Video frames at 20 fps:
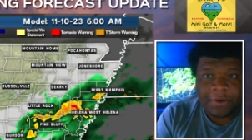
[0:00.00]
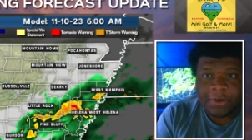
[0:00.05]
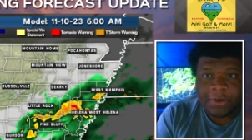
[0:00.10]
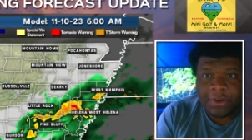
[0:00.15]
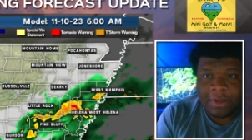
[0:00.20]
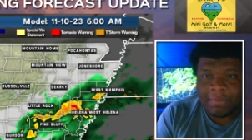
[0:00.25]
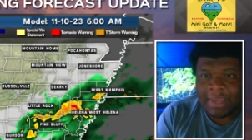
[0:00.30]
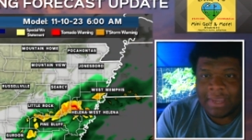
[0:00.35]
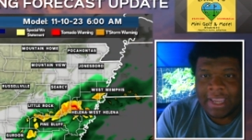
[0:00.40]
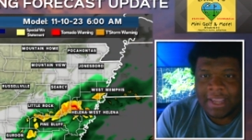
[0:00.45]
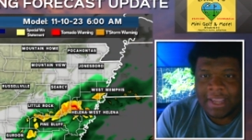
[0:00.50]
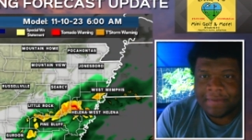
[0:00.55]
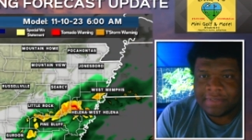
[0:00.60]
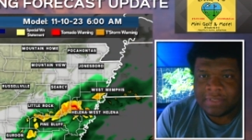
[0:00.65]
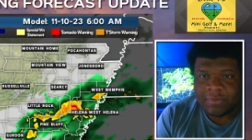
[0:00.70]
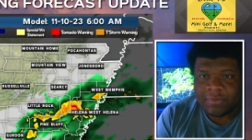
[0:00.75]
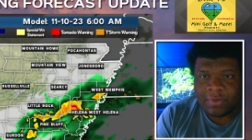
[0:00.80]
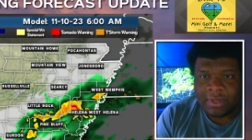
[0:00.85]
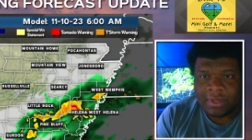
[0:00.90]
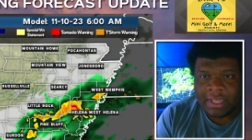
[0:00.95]
You may have
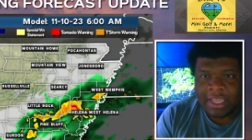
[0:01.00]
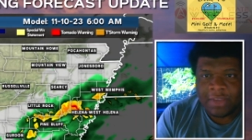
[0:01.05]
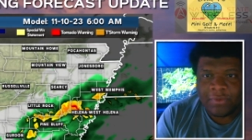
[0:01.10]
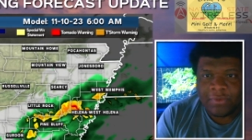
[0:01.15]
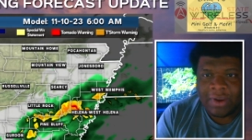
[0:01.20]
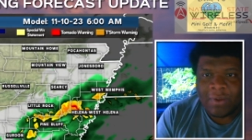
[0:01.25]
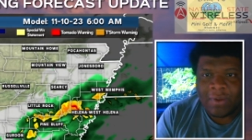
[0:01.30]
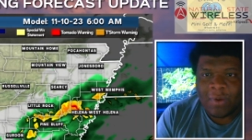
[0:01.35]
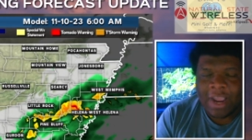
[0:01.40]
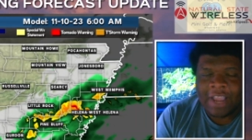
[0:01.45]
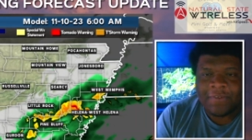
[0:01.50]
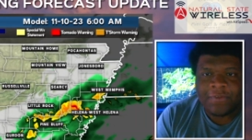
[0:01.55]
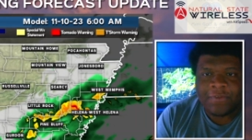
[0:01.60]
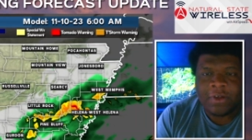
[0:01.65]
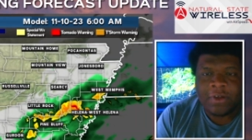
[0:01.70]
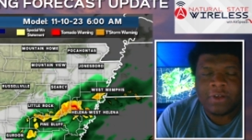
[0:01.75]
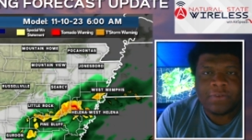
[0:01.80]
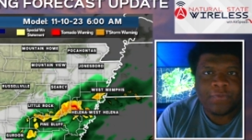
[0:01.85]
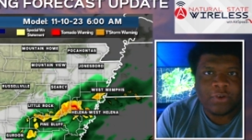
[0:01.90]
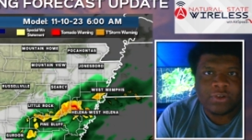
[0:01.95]
some lingering
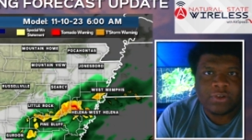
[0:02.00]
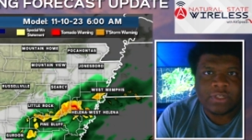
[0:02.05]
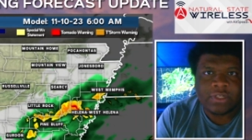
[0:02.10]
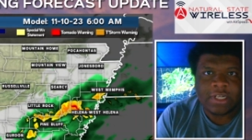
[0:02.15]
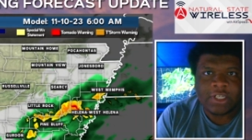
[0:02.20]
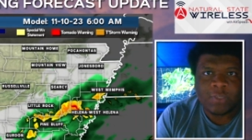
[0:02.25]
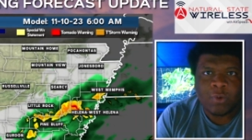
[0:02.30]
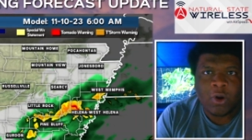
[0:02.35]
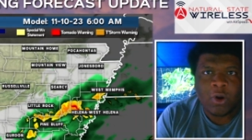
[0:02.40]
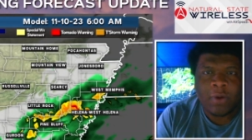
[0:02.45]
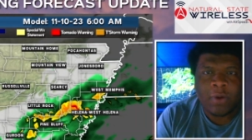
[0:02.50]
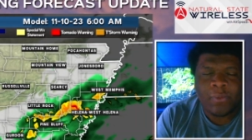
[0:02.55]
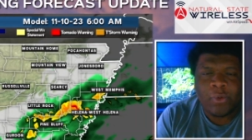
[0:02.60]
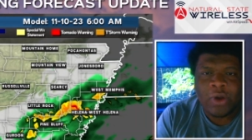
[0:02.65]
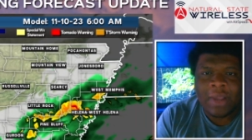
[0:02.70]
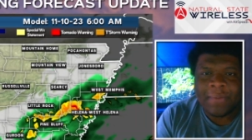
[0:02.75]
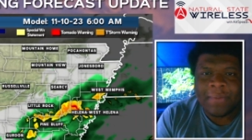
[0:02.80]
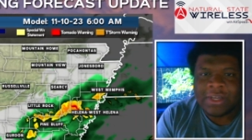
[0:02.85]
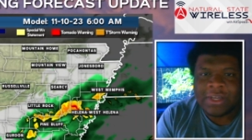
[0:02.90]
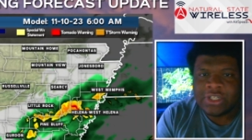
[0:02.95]
rainfall first thing tomorrow
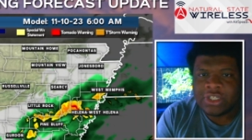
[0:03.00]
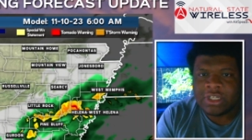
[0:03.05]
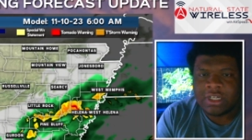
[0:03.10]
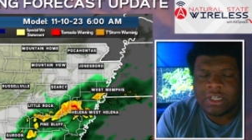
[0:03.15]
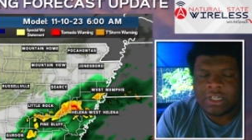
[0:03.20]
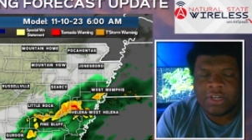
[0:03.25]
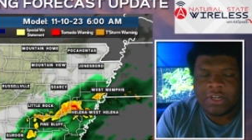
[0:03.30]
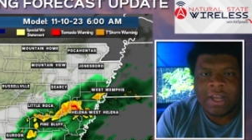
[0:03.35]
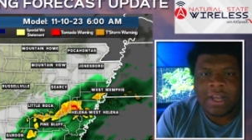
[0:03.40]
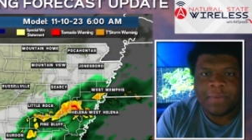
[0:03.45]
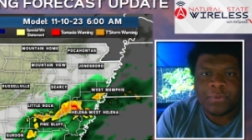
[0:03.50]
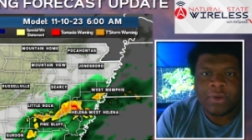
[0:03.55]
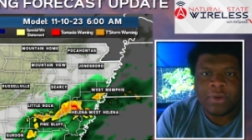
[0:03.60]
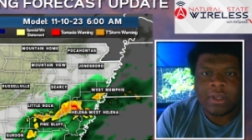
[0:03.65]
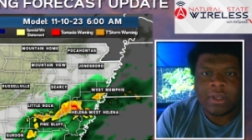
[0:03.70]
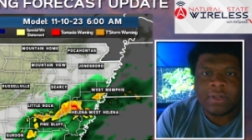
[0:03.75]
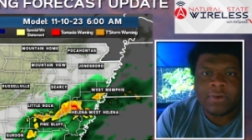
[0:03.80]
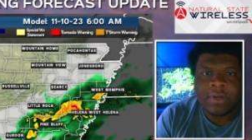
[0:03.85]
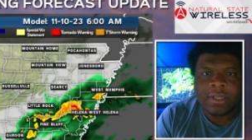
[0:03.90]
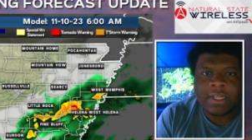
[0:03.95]
morning, but it should clear out pretty
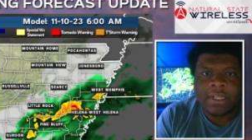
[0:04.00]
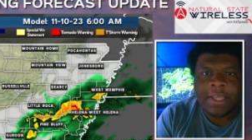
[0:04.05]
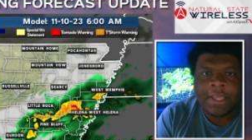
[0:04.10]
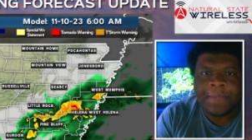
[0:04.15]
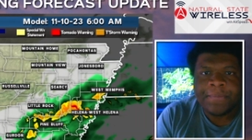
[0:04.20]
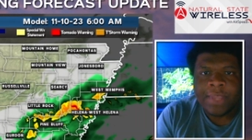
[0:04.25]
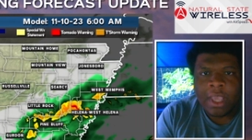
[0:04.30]
quickly.